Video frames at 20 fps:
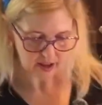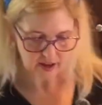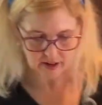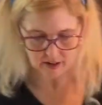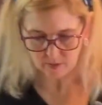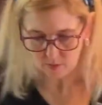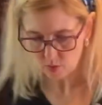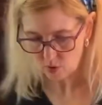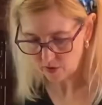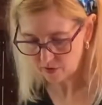
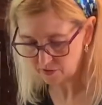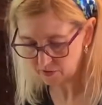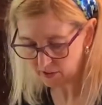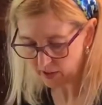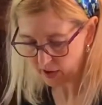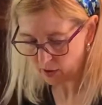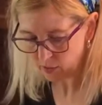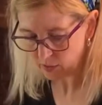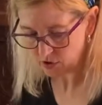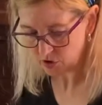added more
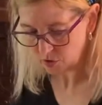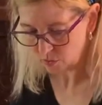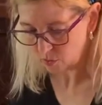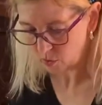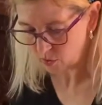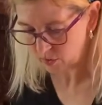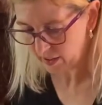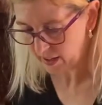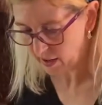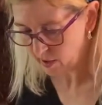flour to
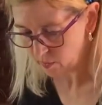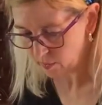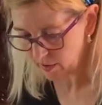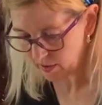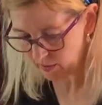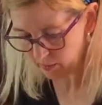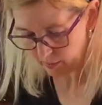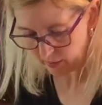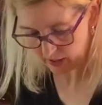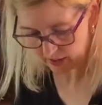roll it out
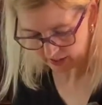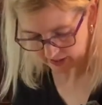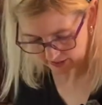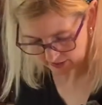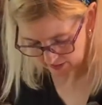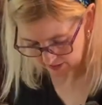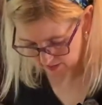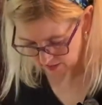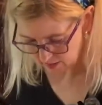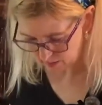with, but it
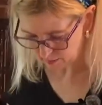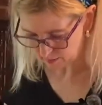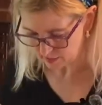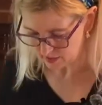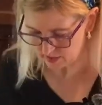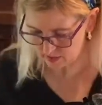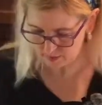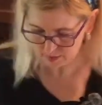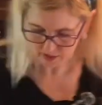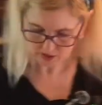
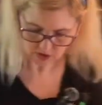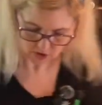seems to be